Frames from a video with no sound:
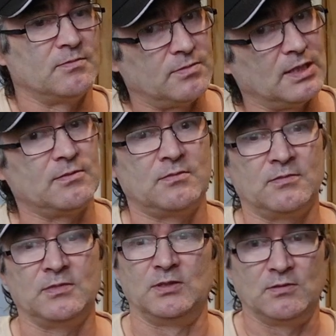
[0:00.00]
But
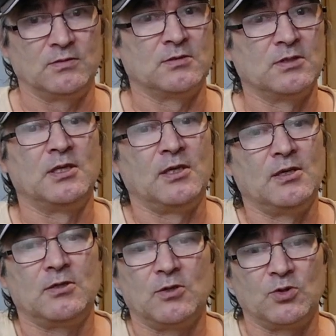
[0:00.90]

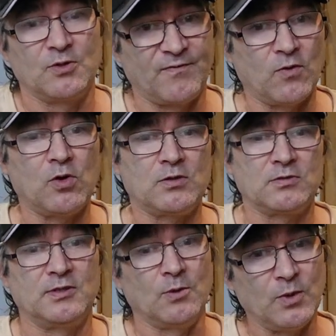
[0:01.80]
go to the fall
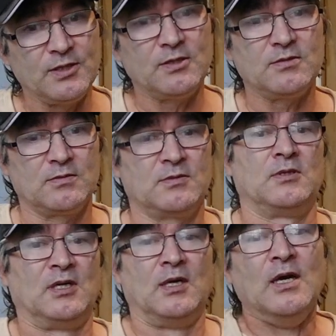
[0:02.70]
and the winter,
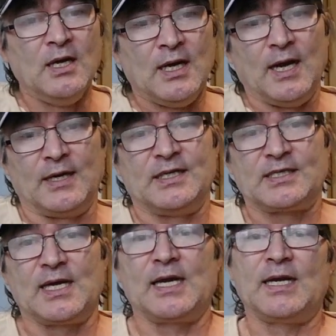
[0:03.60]
and you're
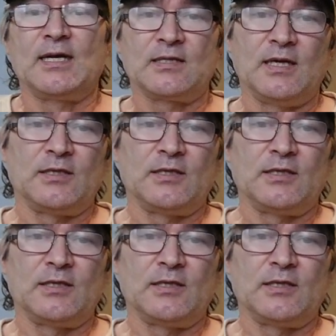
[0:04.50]
standing out there and you're